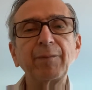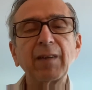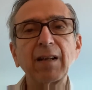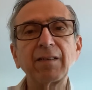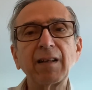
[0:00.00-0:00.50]

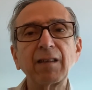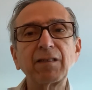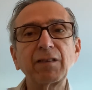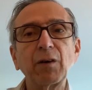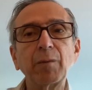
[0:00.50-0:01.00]
That's not
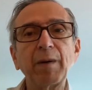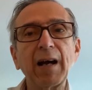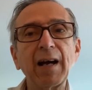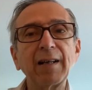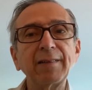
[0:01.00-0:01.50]
so
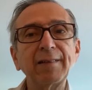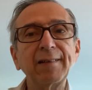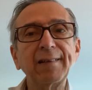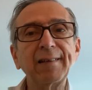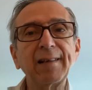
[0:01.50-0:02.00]
bad.
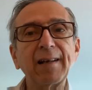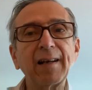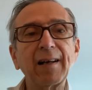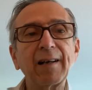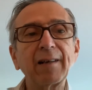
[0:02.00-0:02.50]

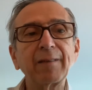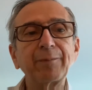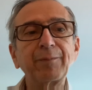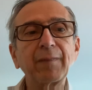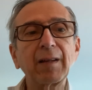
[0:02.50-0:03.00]

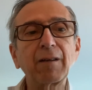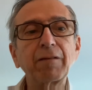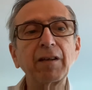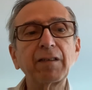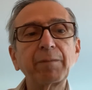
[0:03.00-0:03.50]

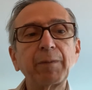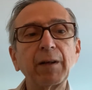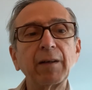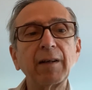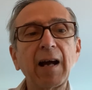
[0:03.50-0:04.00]

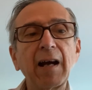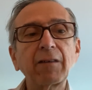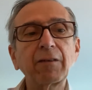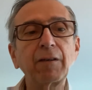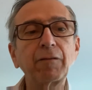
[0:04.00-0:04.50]
CRISPR
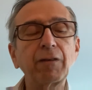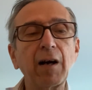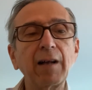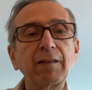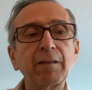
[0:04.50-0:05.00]
actually
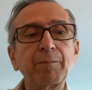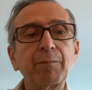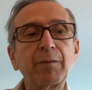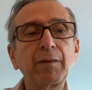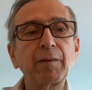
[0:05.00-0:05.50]
tried to
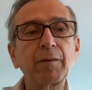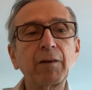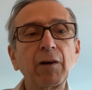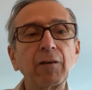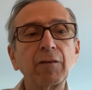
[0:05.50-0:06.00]

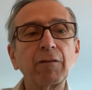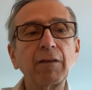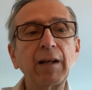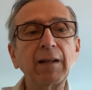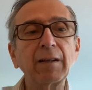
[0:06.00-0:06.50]
turned
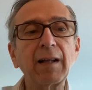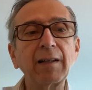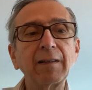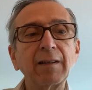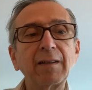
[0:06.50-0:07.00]
green
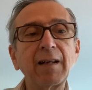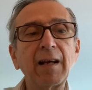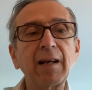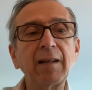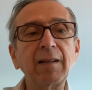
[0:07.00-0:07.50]
late in the
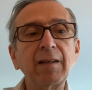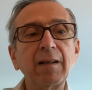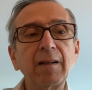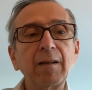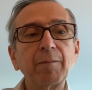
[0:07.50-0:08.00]
day,
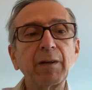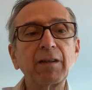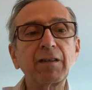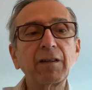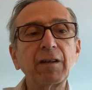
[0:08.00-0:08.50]
but
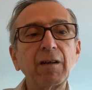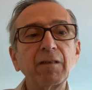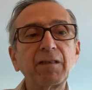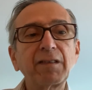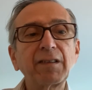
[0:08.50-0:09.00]
it's
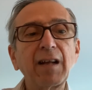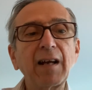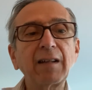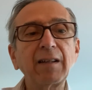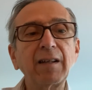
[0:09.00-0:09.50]
closed
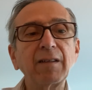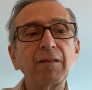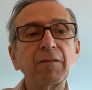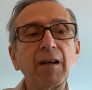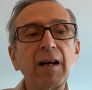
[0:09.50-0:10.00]
slightly in
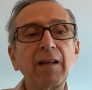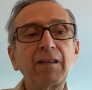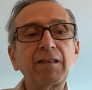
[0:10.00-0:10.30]
the red.